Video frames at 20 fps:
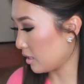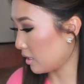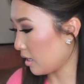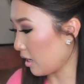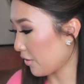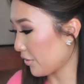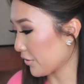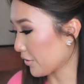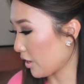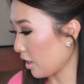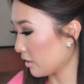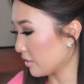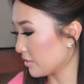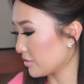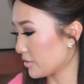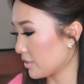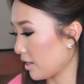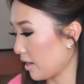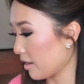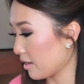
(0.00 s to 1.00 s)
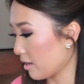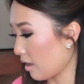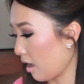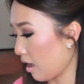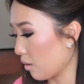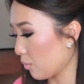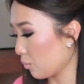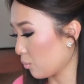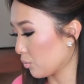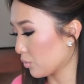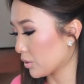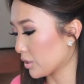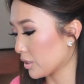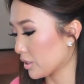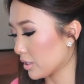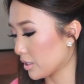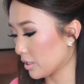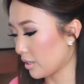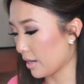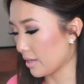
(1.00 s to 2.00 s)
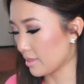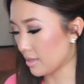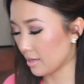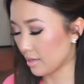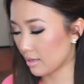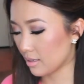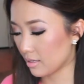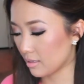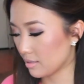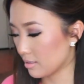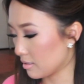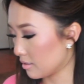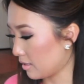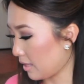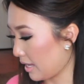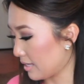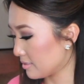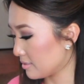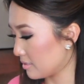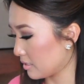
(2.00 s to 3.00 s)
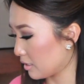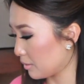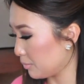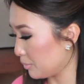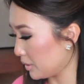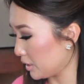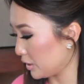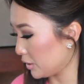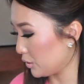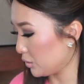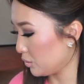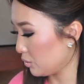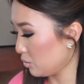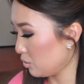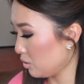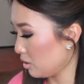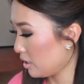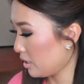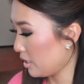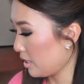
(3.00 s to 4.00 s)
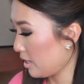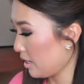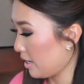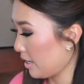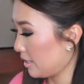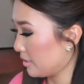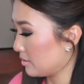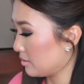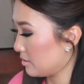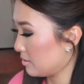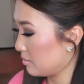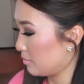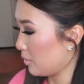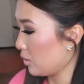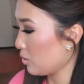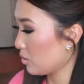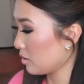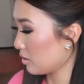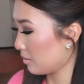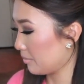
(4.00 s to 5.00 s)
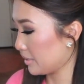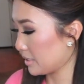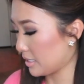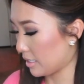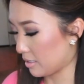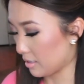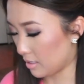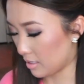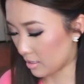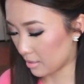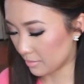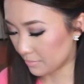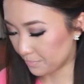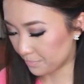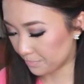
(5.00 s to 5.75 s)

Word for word: the other colors that I got were I think classic blue and smoke. Let me take a look.